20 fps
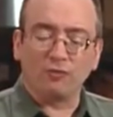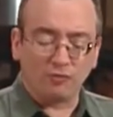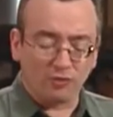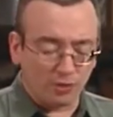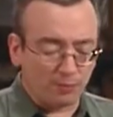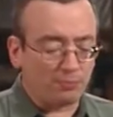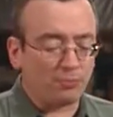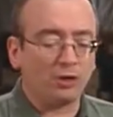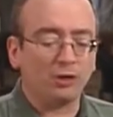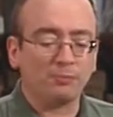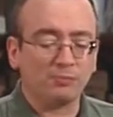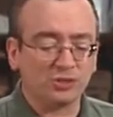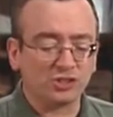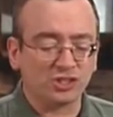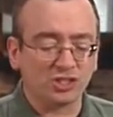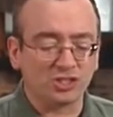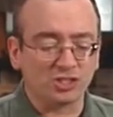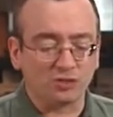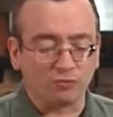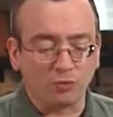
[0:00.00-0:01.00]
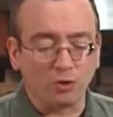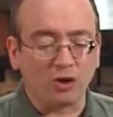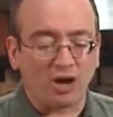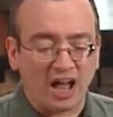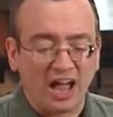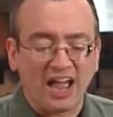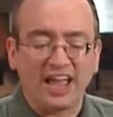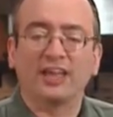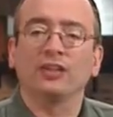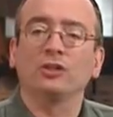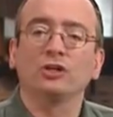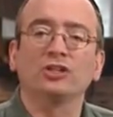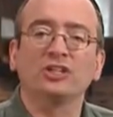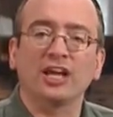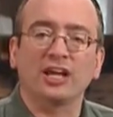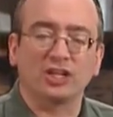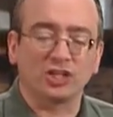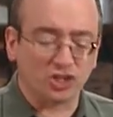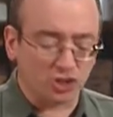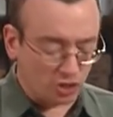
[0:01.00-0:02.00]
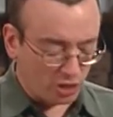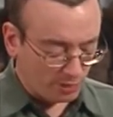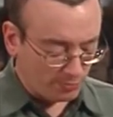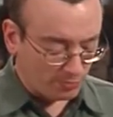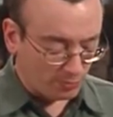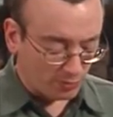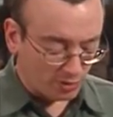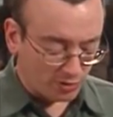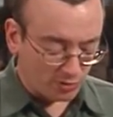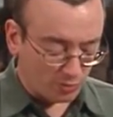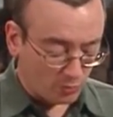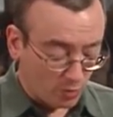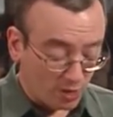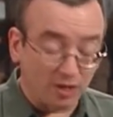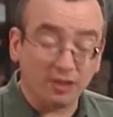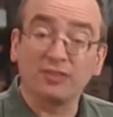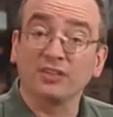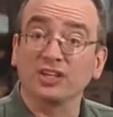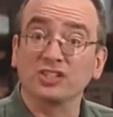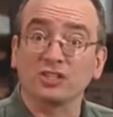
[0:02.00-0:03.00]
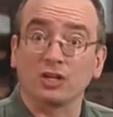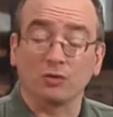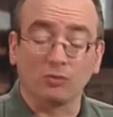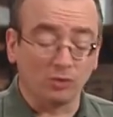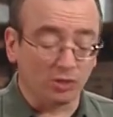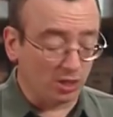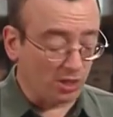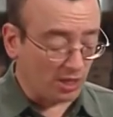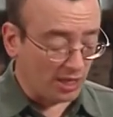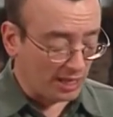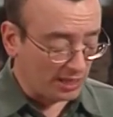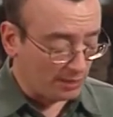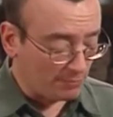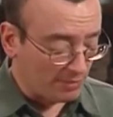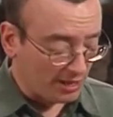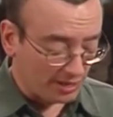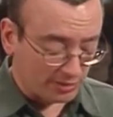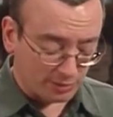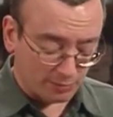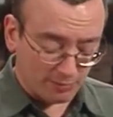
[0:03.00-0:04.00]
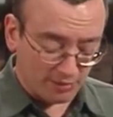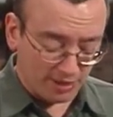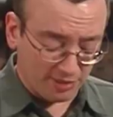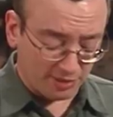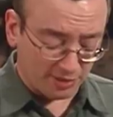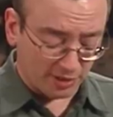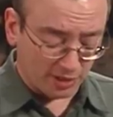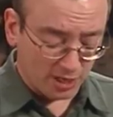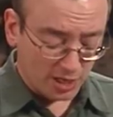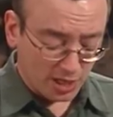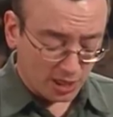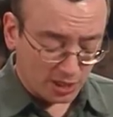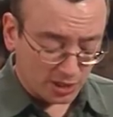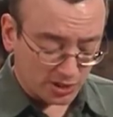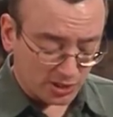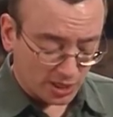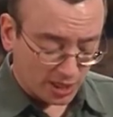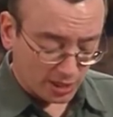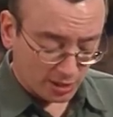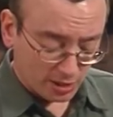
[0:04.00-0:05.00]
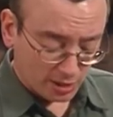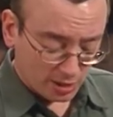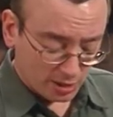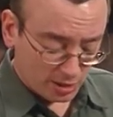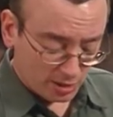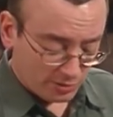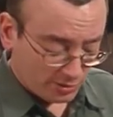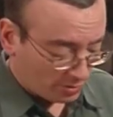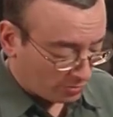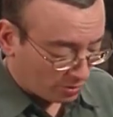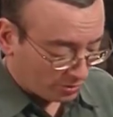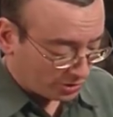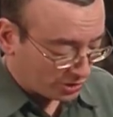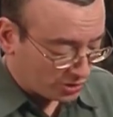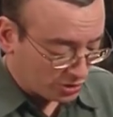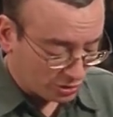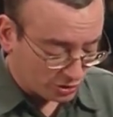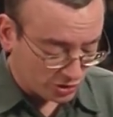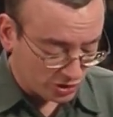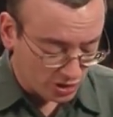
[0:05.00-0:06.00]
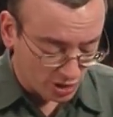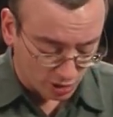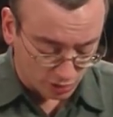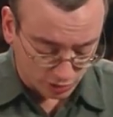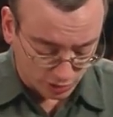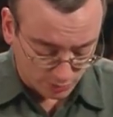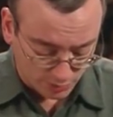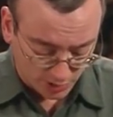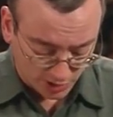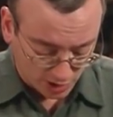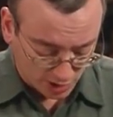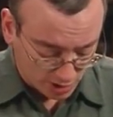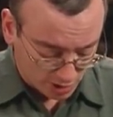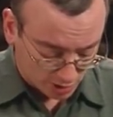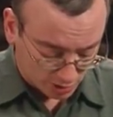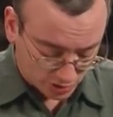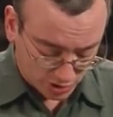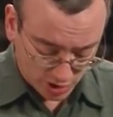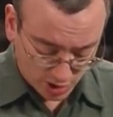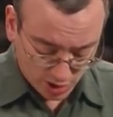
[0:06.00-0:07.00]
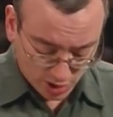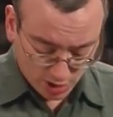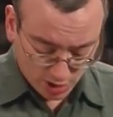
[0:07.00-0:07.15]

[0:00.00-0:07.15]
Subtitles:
for the purposes of what I learned how to sharpen with, and one of the things I really like about the method is that there are only two stones being used,